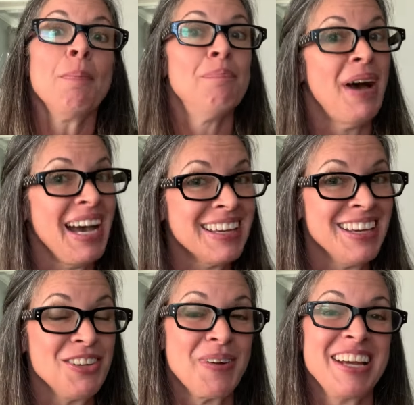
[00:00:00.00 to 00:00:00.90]

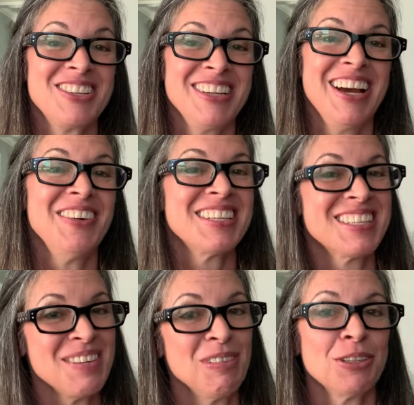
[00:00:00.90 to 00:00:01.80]
Back-end ratio is
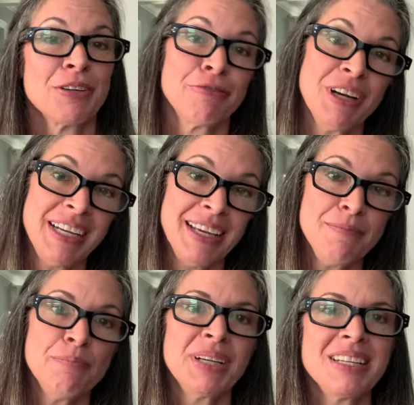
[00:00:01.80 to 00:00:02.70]
similar to
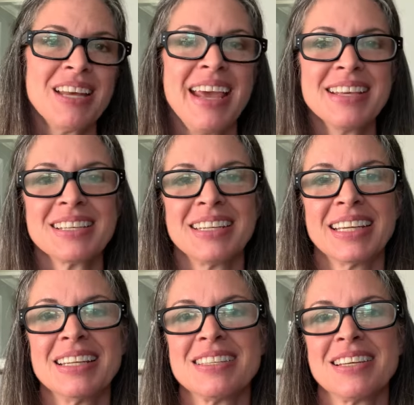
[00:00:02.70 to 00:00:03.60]
front-end, but it takes into
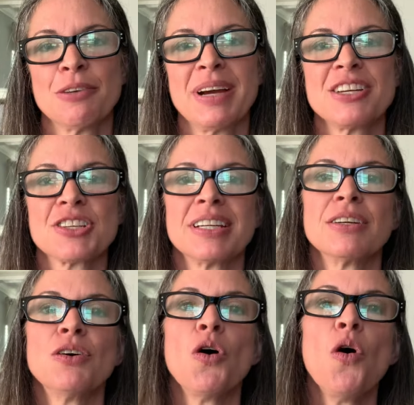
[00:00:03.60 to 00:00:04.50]

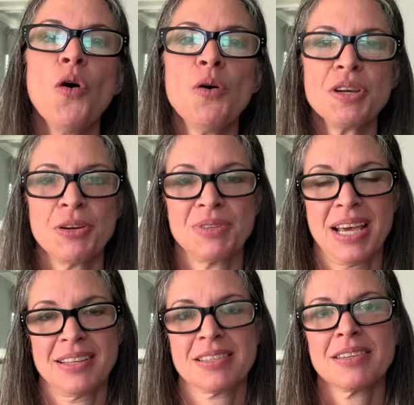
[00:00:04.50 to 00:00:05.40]
consideration all your
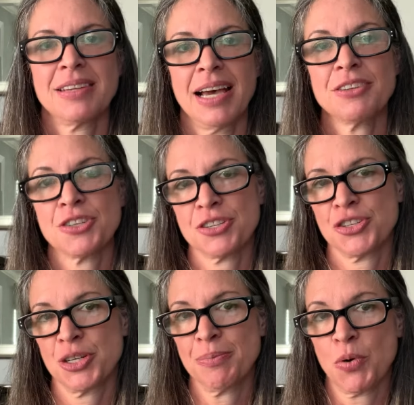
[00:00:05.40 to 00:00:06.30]
debts, not
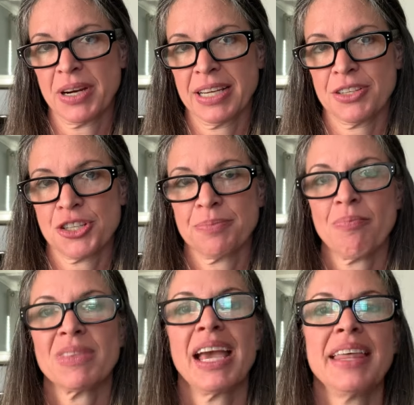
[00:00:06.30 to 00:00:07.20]
just your mortgage.
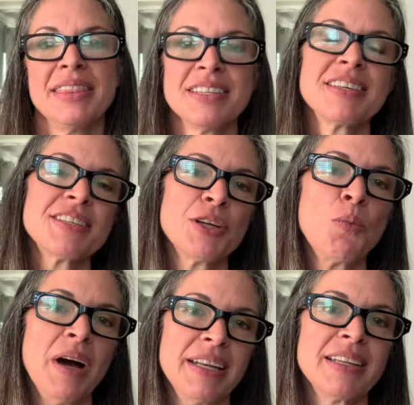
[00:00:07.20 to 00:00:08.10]
And this is the
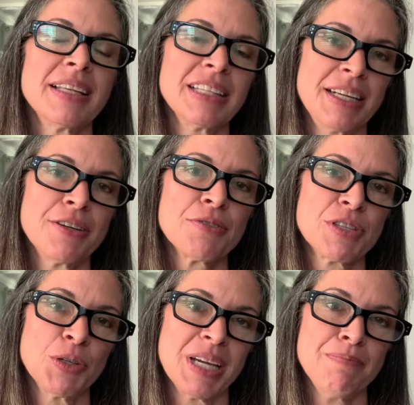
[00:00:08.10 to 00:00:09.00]
one that
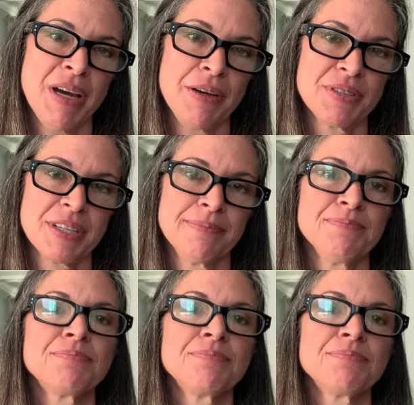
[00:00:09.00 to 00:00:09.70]
lenders look at most.